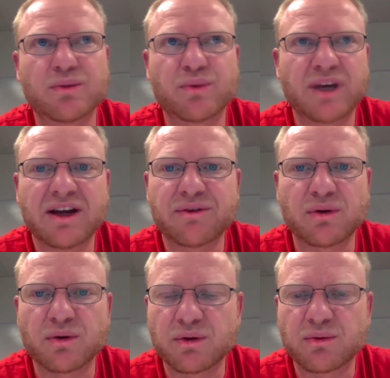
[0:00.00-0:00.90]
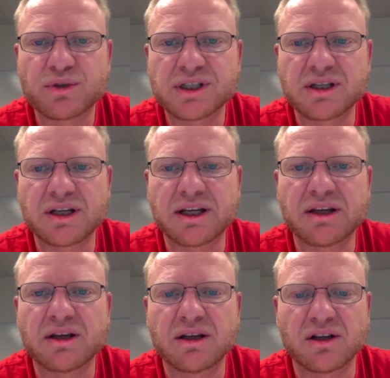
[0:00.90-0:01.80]
we have just a
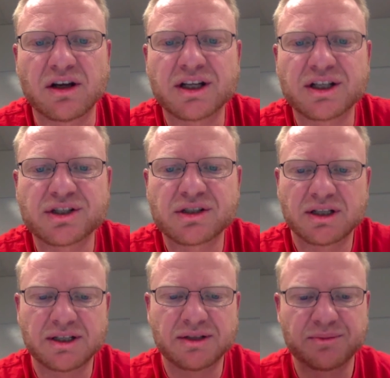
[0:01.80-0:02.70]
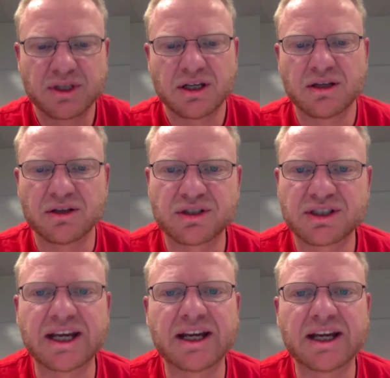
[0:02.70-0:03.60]
large
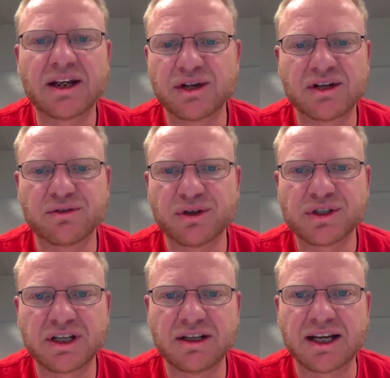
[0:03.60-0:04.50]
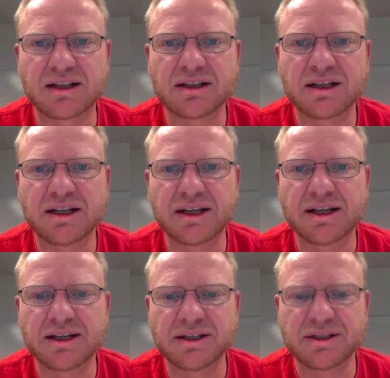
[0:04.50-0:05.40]
scale university that
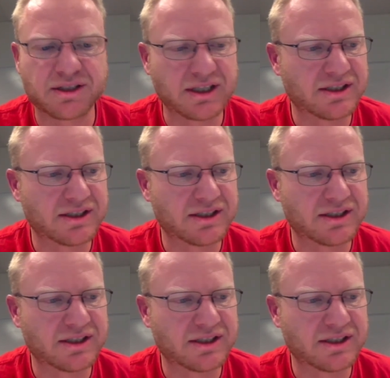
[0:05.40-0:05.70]
is